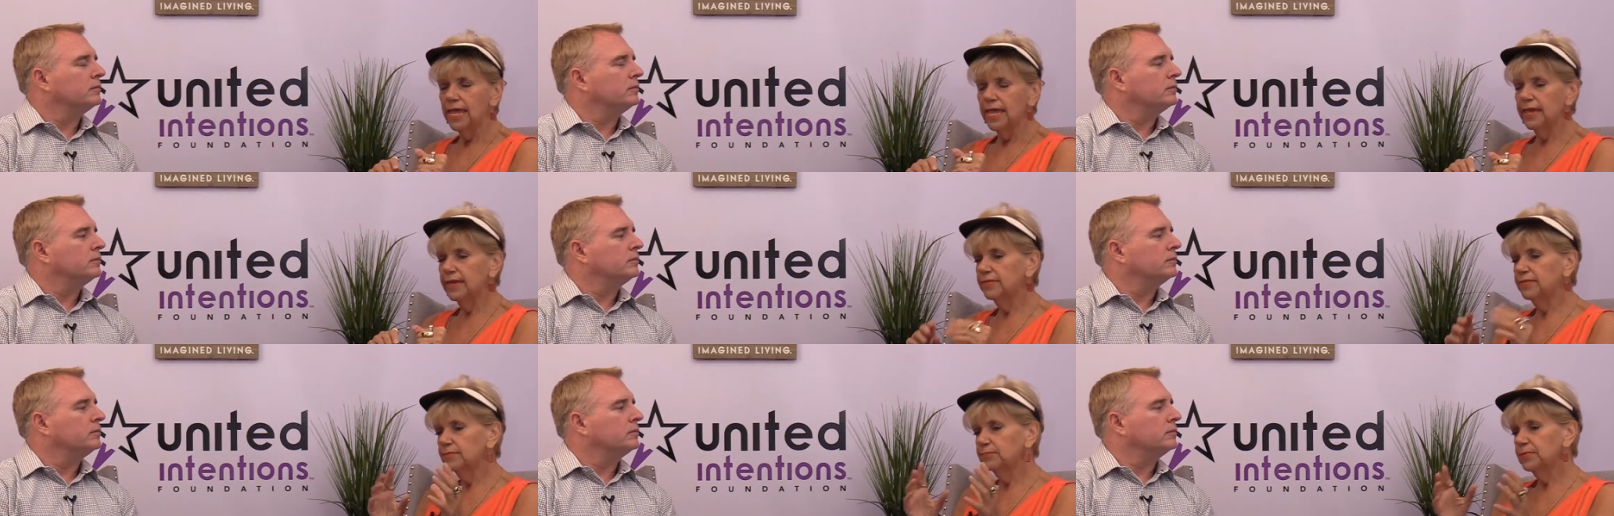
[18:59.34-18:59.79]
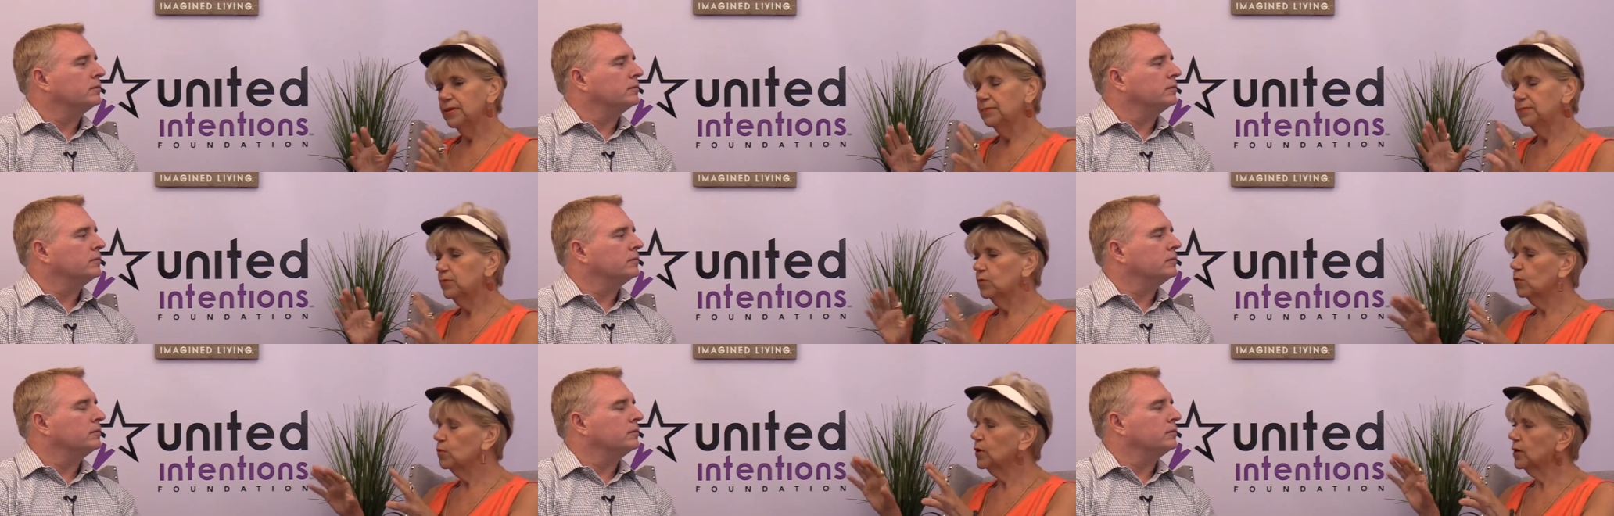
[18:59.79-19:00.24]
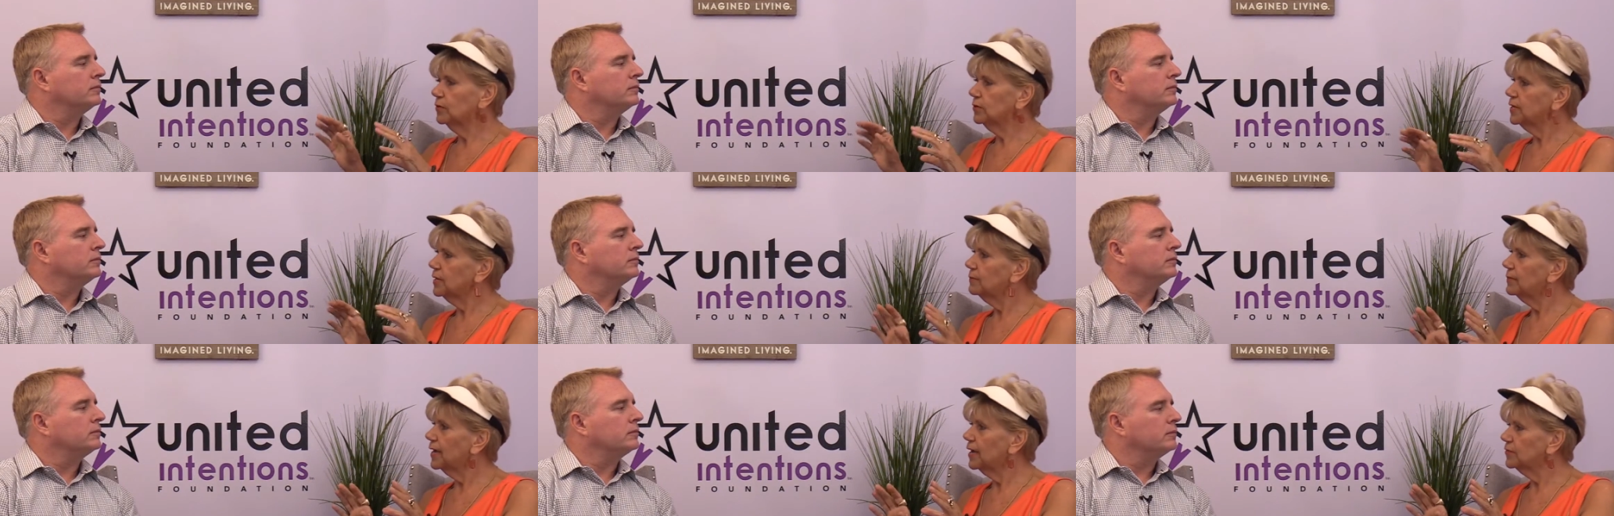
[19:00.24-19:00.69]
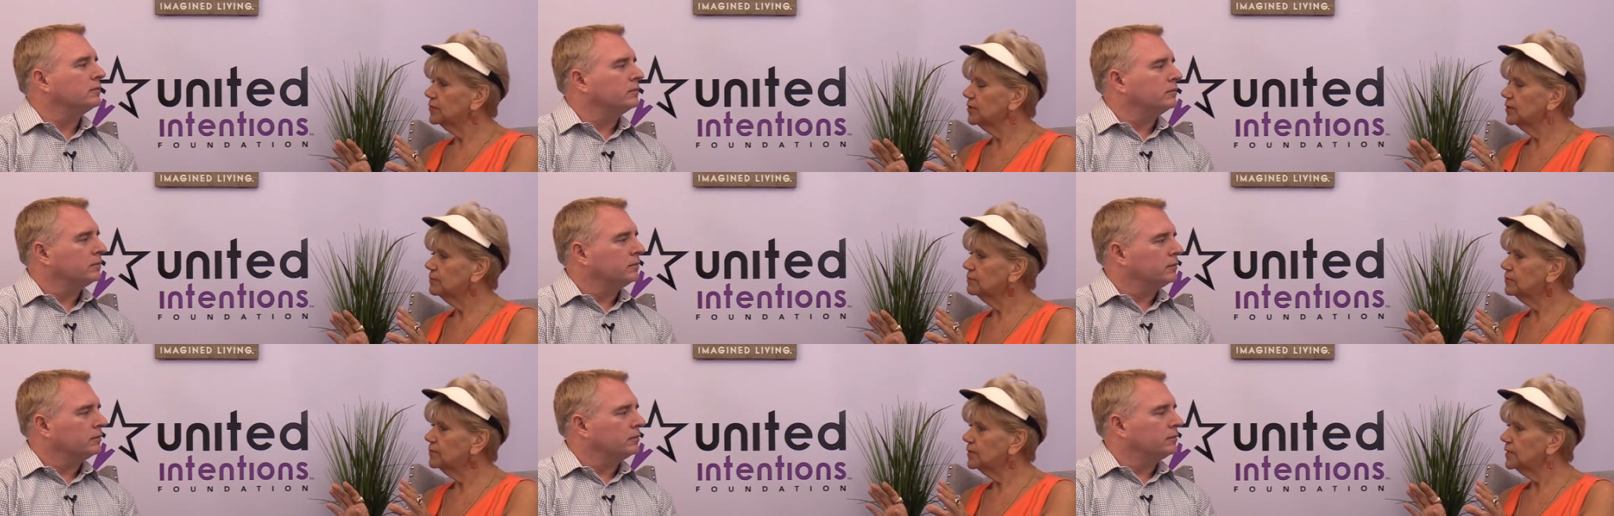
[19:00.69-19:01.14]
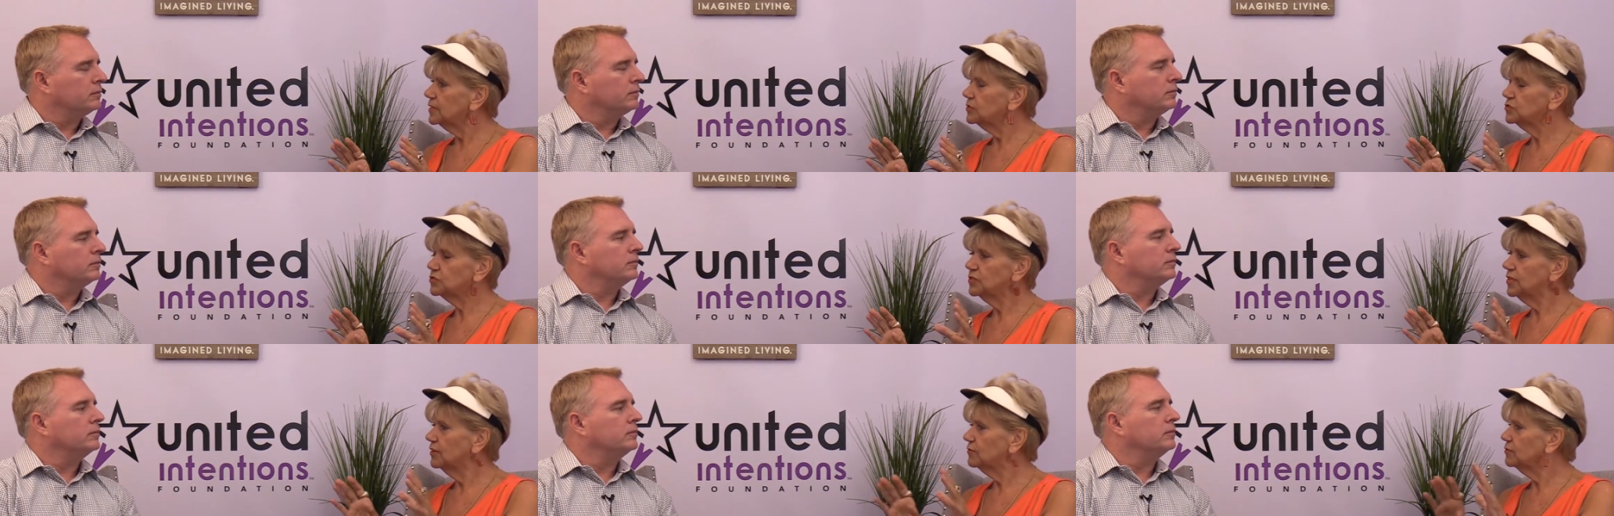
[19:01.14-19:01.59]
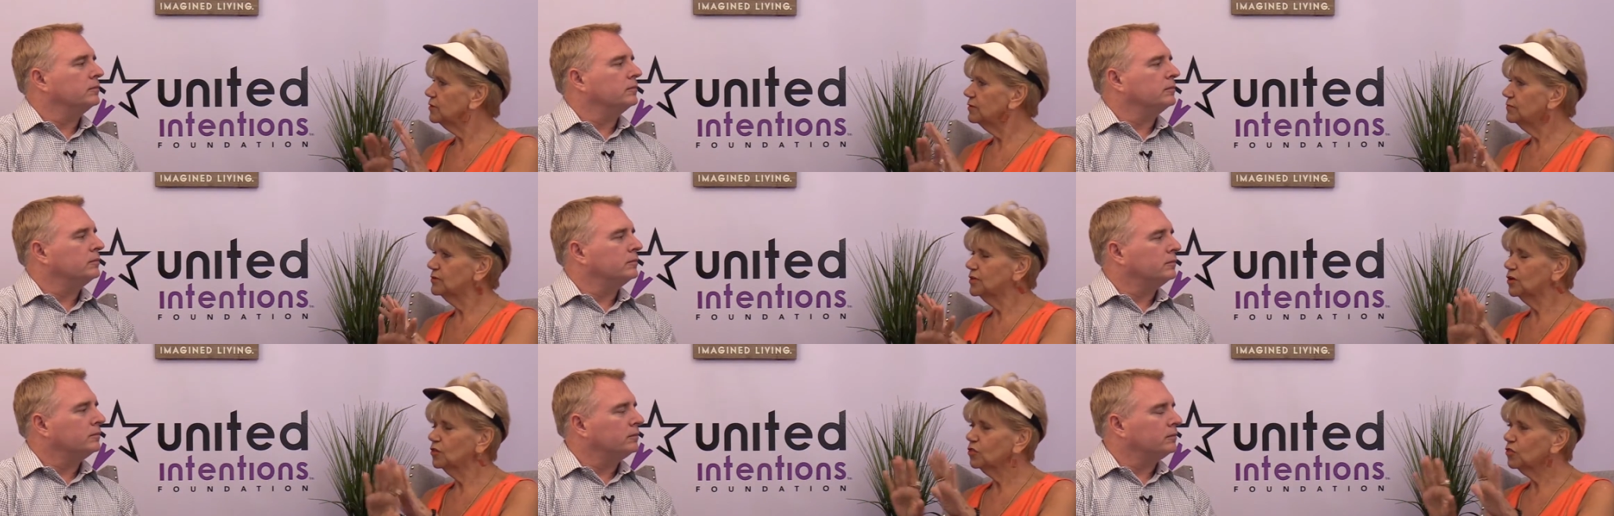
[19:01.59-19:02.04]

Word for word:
Speaker 1: And people worry about them. It's never even a